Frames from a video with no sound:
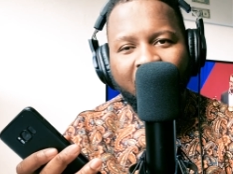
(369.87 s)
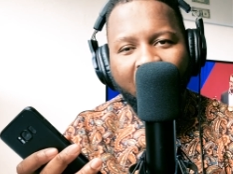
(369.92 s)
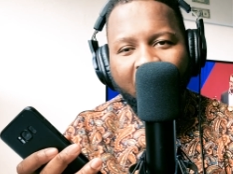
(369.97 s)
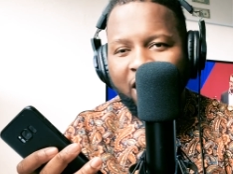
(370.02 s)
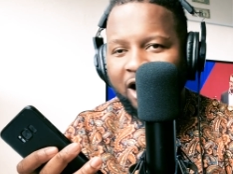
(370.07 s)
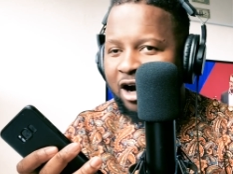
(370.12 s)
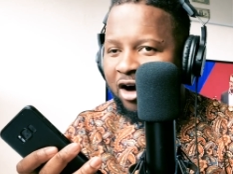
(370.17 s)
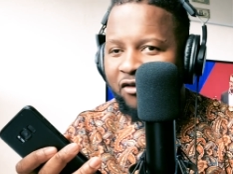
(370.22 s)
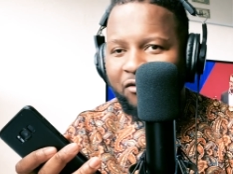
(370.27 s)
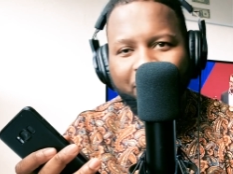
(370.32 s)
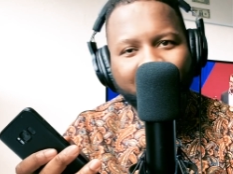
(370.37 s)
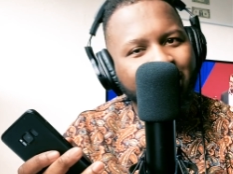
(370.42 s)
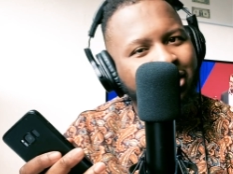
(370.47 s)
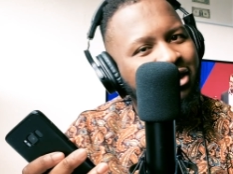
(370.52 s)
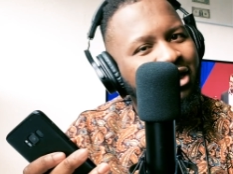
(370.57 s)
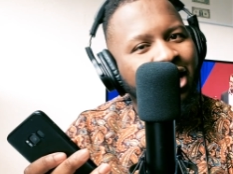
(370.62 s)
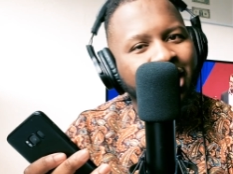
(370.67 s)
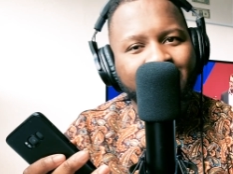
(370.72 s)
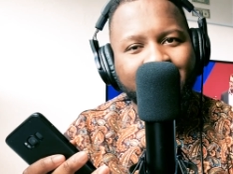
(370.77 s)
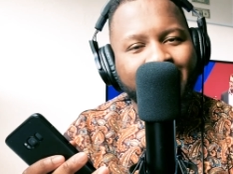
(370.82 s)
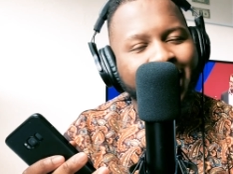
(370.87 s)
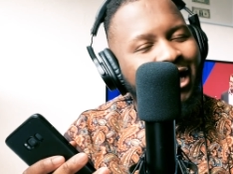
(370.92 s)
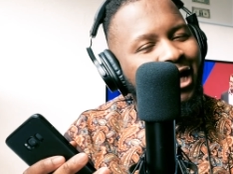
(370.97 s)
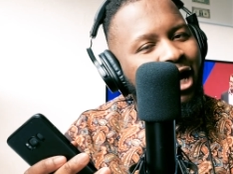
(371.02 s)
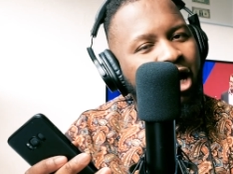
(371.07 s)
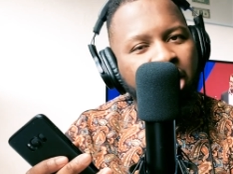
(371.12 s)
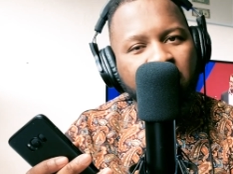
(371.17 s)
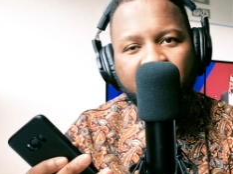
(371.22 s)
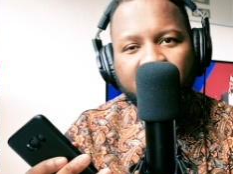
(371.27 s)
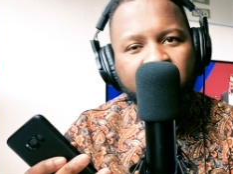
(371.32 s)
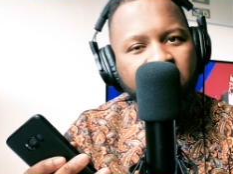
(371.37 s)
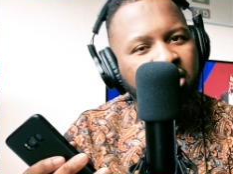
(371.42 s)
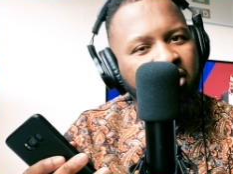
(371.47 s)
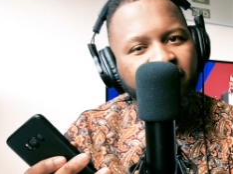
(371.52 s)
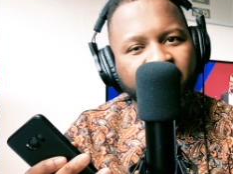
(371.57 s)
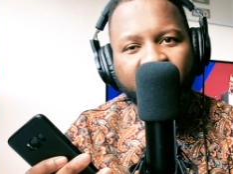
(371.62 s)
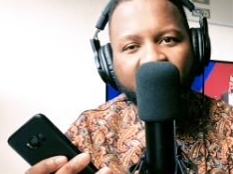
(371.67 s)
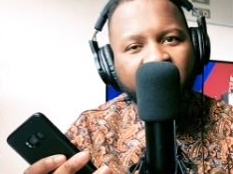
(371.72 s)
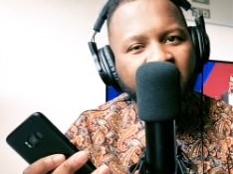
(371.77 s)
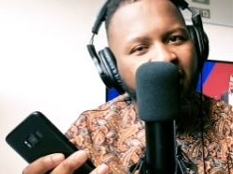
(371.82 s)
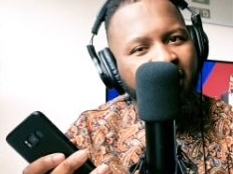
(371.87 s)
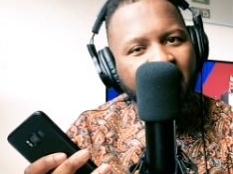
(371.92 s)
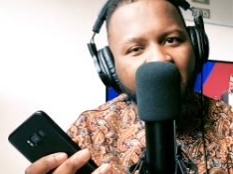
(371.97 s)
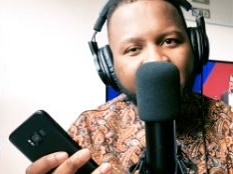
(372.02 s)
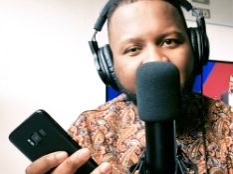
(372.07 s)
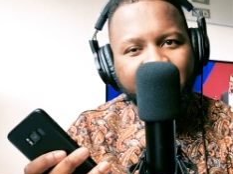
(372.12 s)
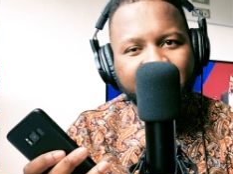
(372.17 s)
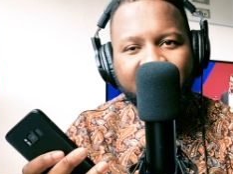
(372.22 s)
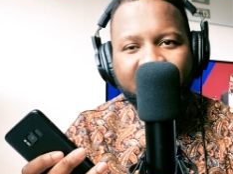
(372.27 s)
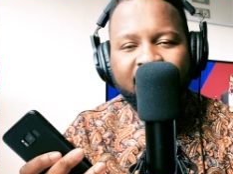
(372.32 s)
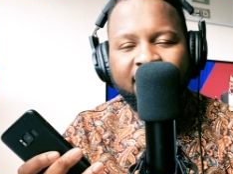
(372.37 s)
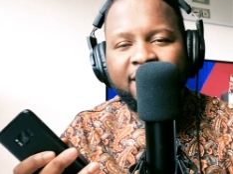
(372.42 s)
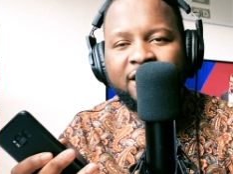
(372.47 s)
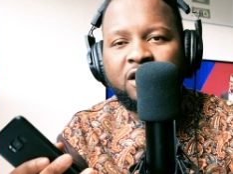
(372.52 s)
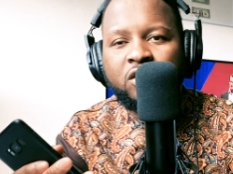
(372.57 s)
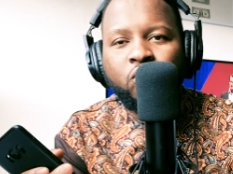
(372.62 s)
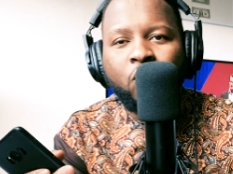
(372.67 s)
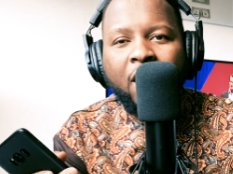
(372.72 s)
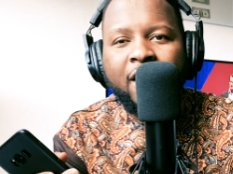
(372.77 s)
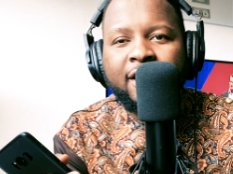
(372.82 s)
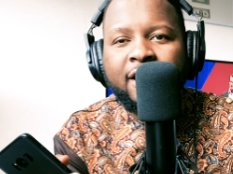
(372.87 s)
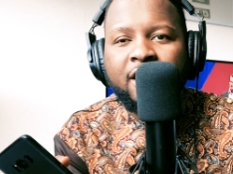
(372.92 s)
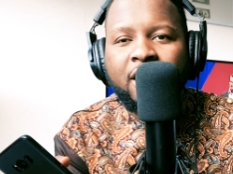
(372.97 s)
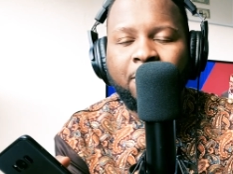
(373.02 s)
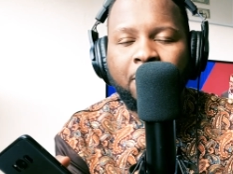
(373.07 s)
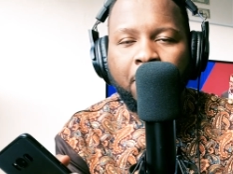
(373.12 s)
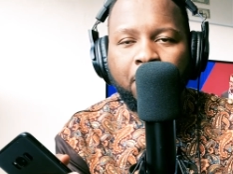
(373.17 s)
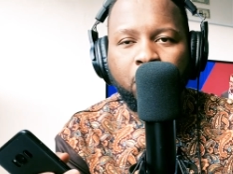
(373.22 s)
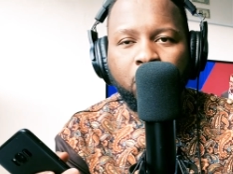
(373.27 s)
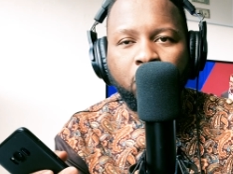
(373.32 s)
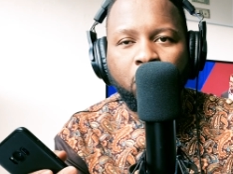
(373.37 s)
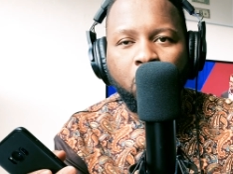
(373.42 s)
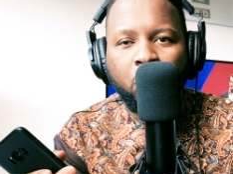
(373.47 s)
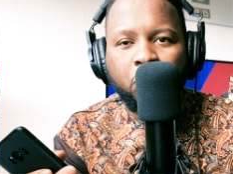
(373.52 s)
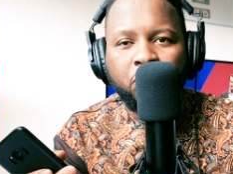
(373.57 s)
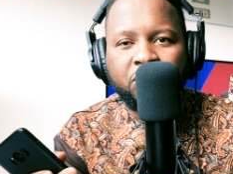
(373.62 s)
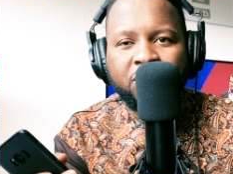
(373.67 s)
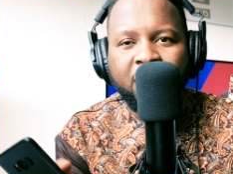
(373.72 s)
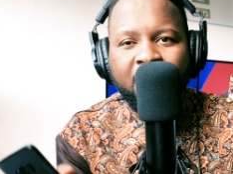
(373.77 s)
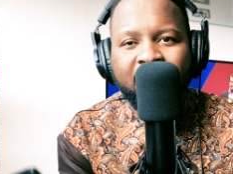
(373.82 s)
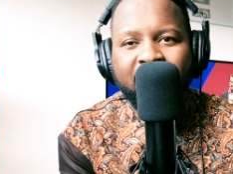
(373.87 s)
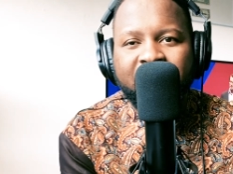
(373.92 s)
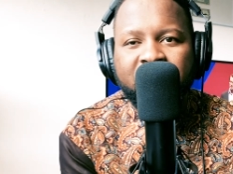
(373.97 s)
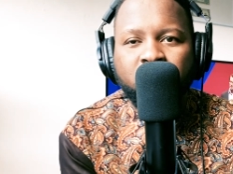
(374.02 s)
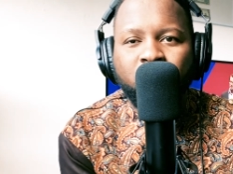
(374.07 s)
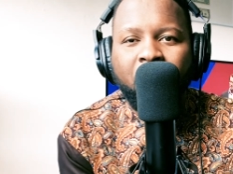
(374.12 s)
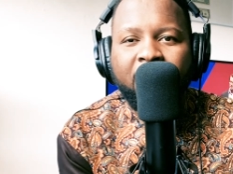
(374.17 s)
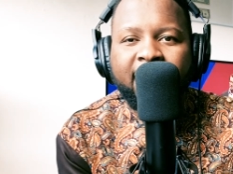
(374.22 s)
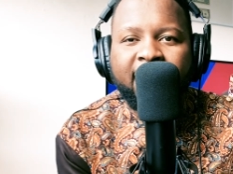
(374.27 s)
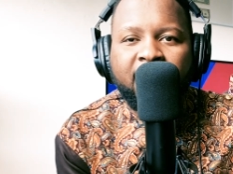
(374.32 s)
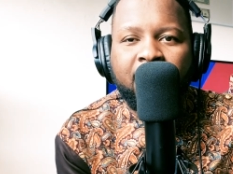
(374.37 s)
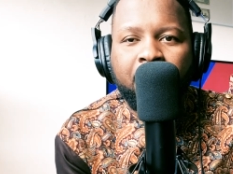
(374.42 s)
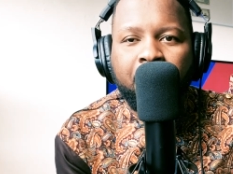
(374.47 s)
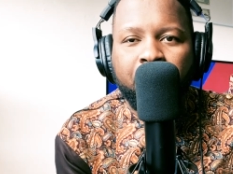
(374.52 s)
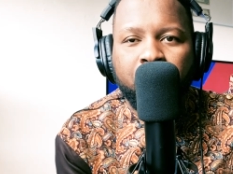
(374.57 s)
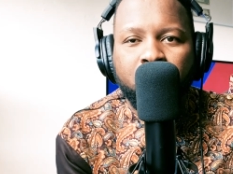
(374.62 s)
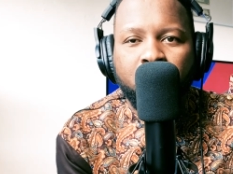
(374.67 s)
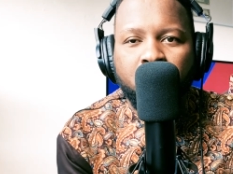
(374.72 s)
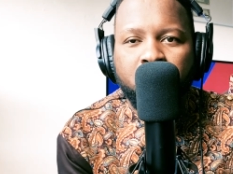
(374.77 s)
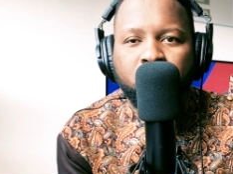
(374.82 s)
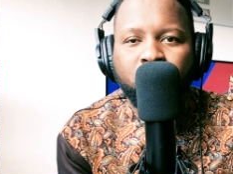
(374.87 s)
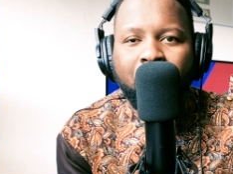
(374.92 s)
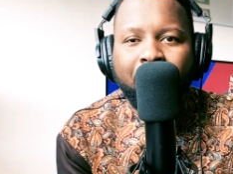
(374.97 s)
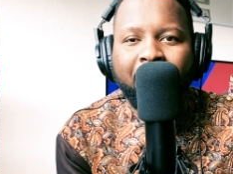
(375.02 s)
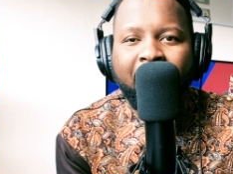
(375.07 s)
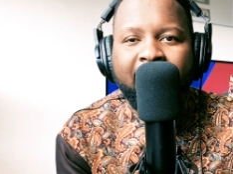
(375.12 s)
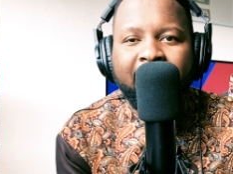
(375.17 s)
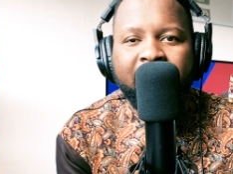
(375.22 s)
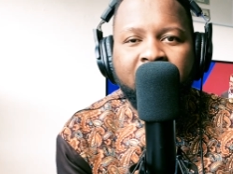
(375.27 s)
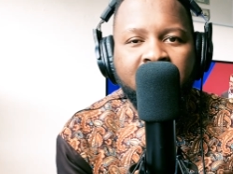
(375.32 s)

And government, they are good in fucking lying. This is why they come up with laws. This is why they come up with laws whereby